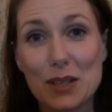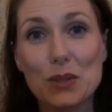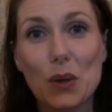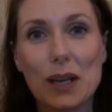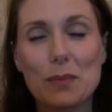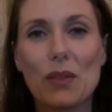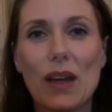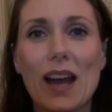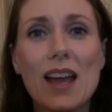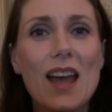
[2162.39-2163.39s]
Sorry about
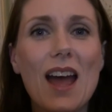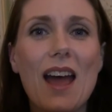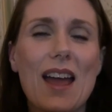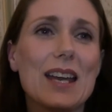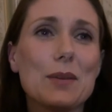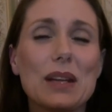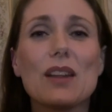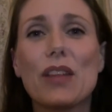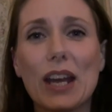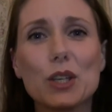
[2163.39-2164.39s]
that. Anyway,
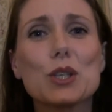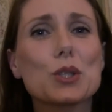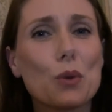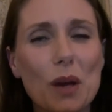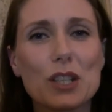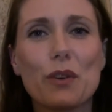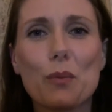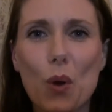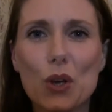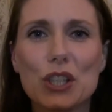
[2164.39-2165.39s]
thank you so much for
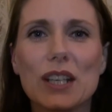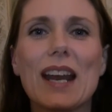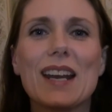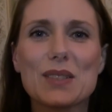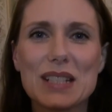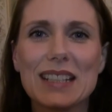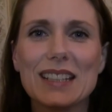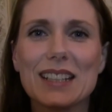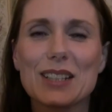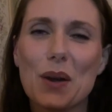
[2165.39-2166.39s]
watching and I'll see you
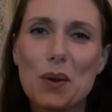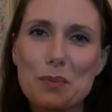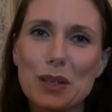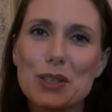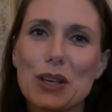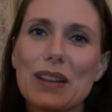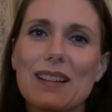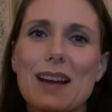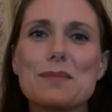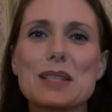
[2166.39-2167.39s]
later. Hope you enjoy the
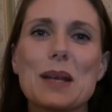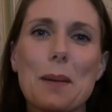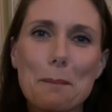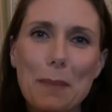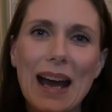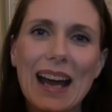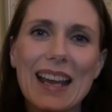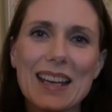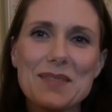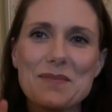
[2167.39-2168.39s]
clips. Bye!